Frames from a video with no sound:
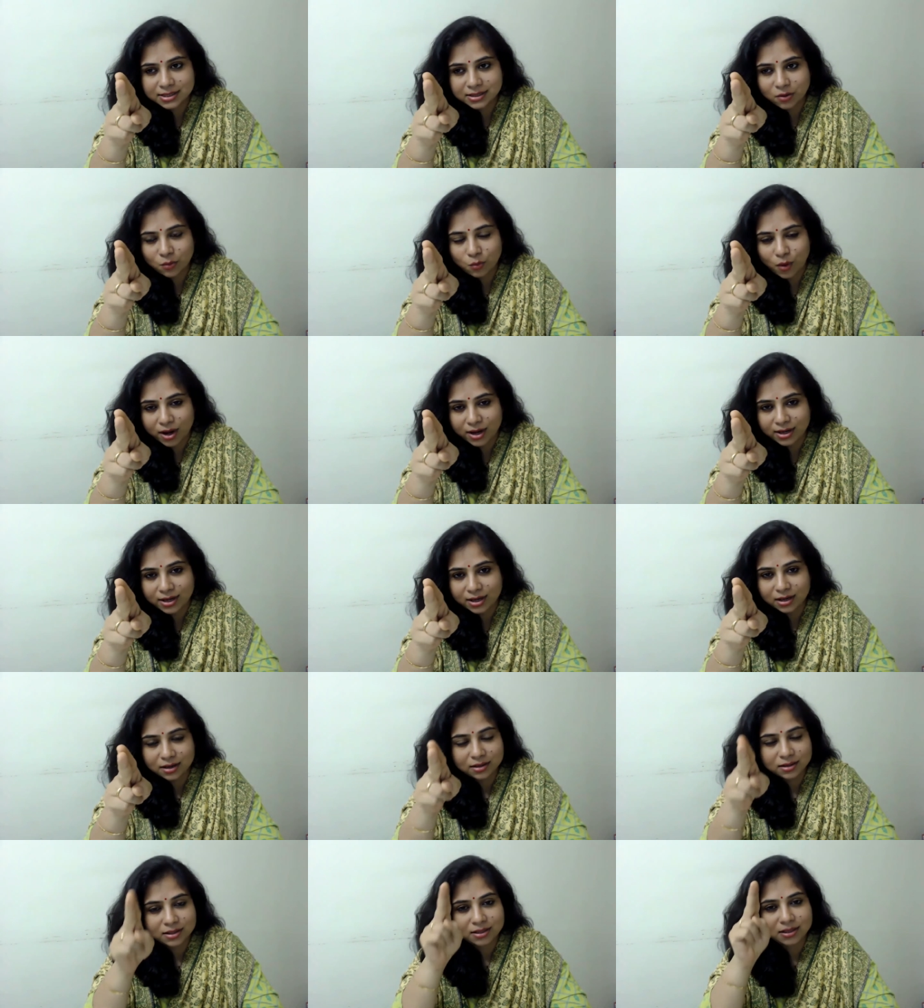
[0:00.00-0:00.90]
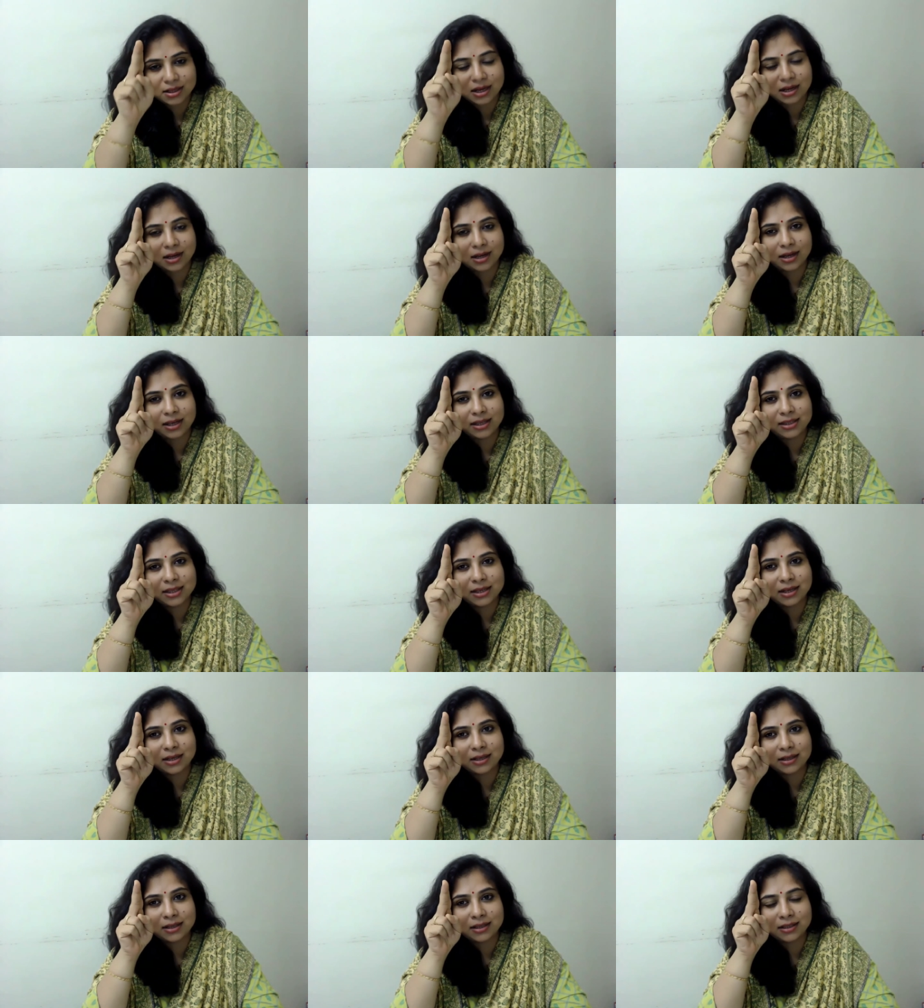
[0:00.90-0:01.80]
in
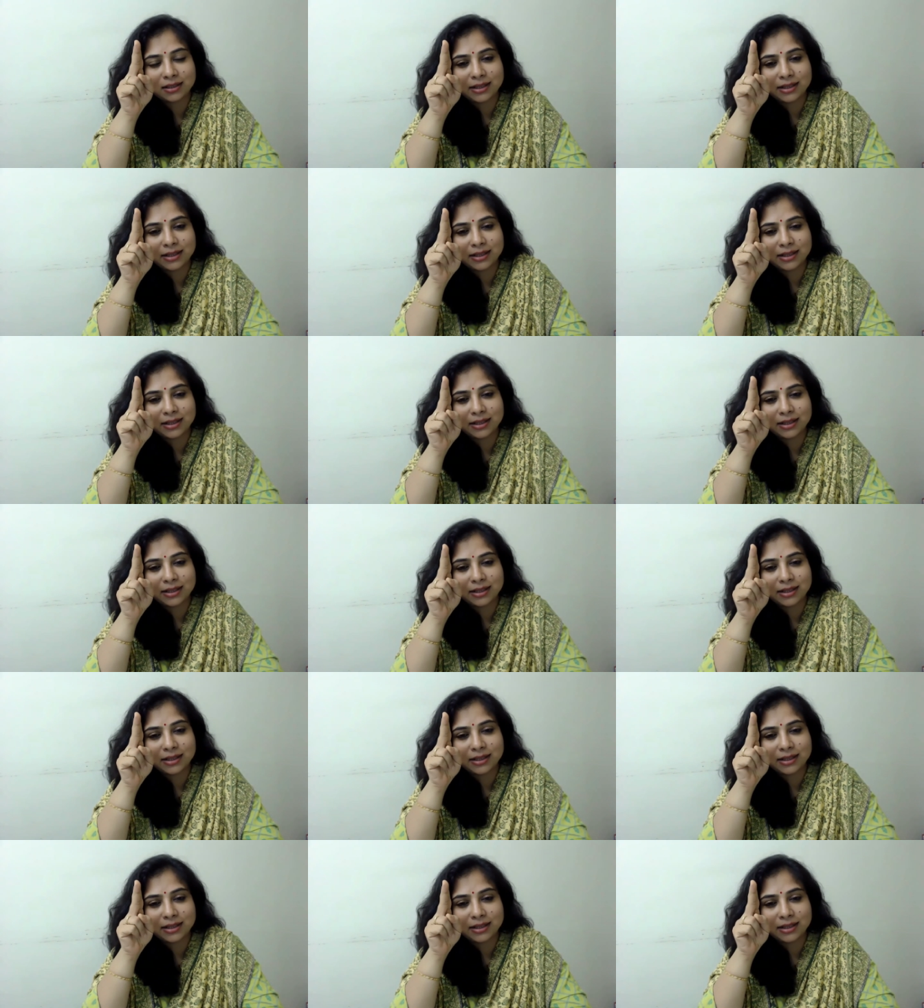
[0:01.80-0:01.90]
the